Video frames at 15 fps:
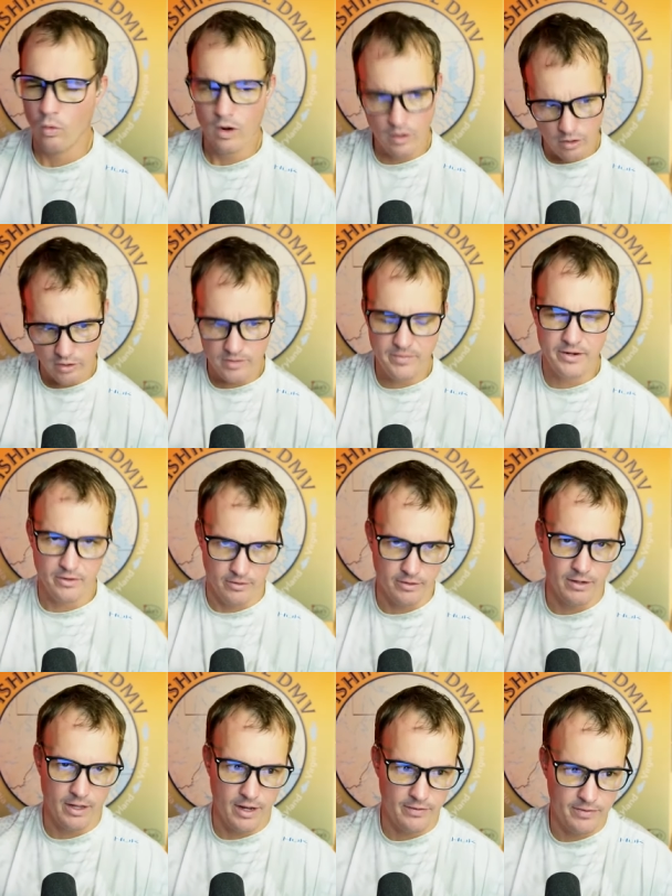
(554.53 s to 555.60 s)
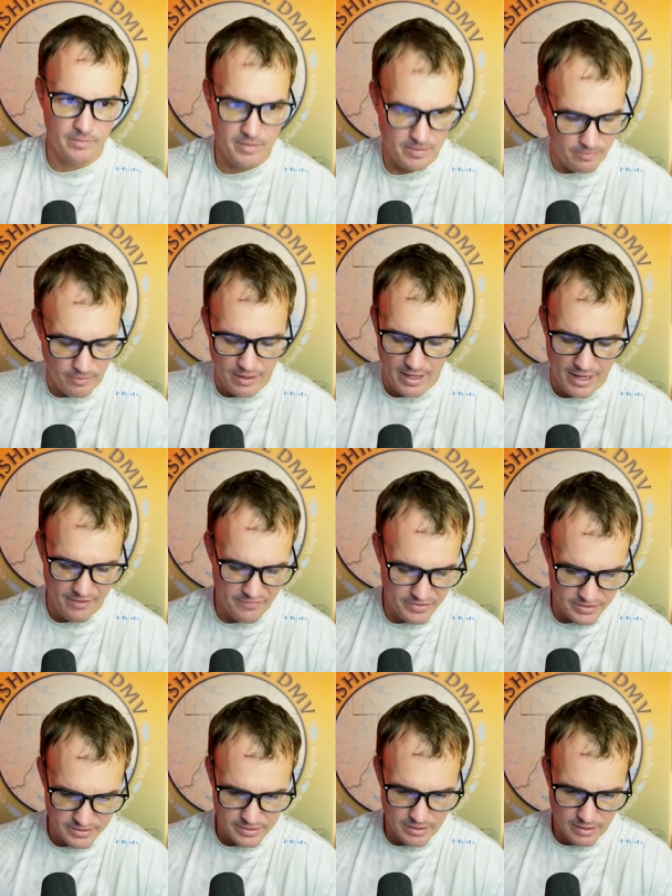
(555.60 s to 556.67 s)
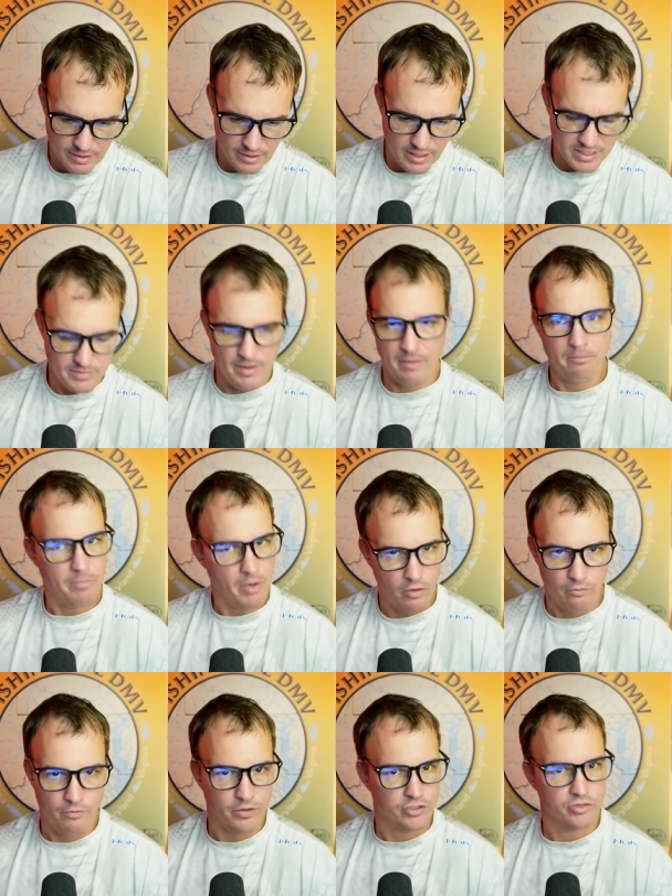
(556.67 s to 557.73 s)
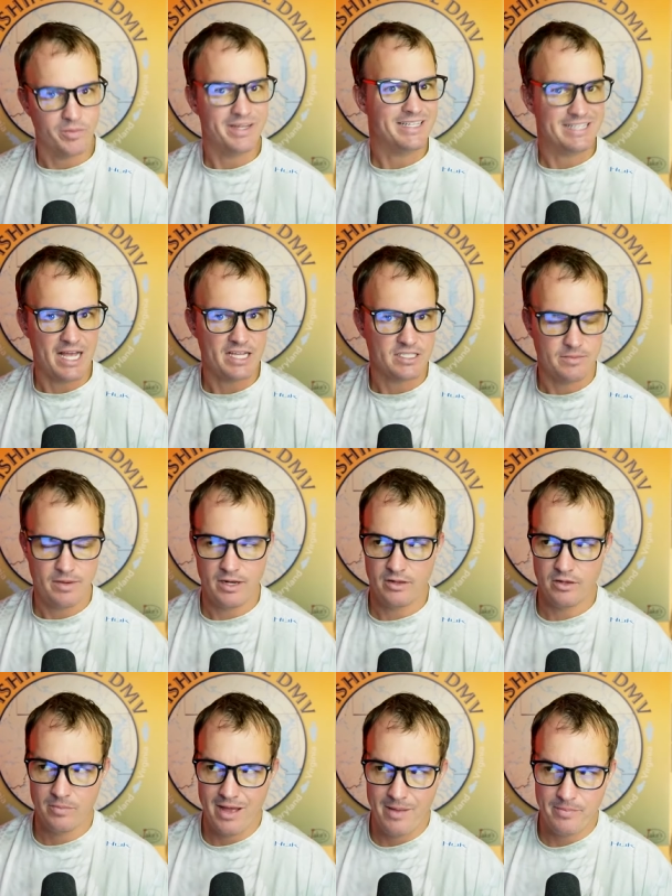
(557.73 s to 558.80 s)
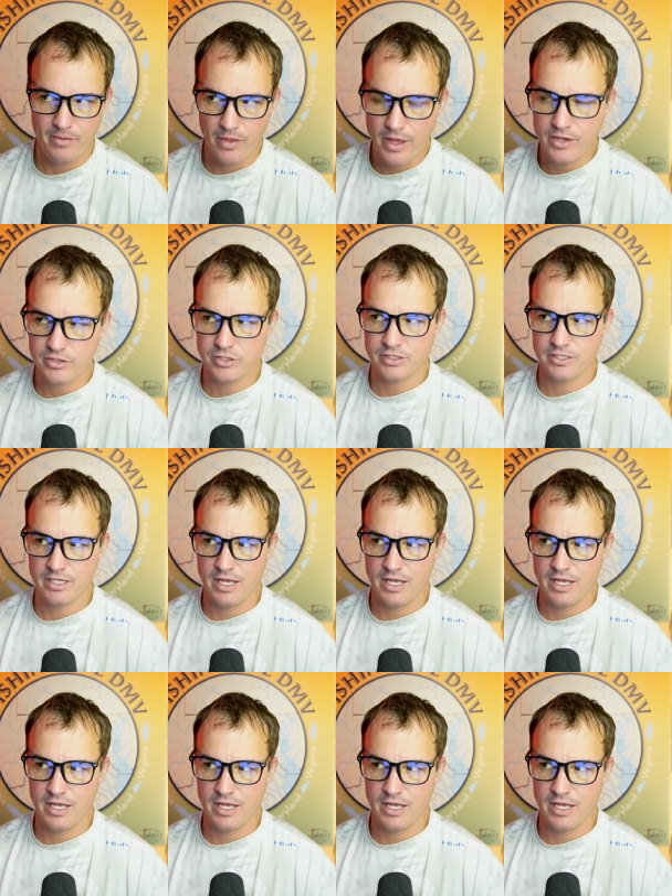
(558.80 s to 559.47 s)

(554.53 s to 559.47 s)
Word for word: one argument online that people have is is about bow fishermen decimating their populations.